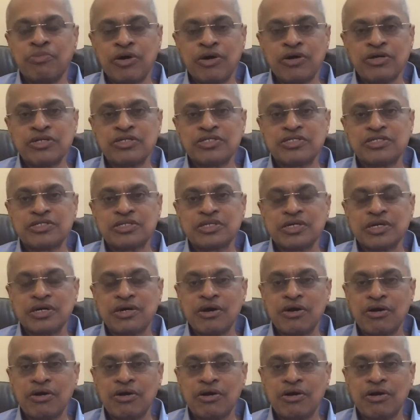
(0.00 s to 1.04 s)
bonds
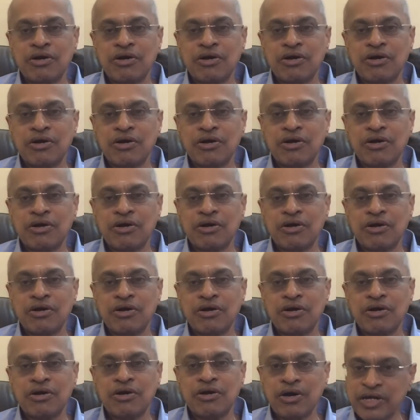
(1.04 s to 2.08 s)
or
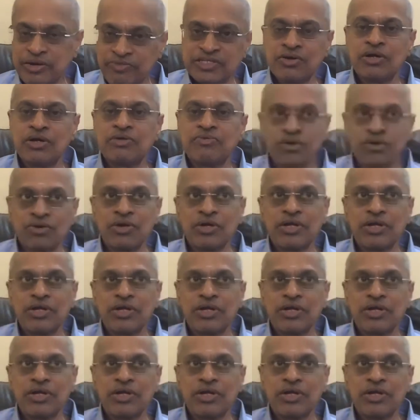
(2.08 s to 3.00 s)
physical gold.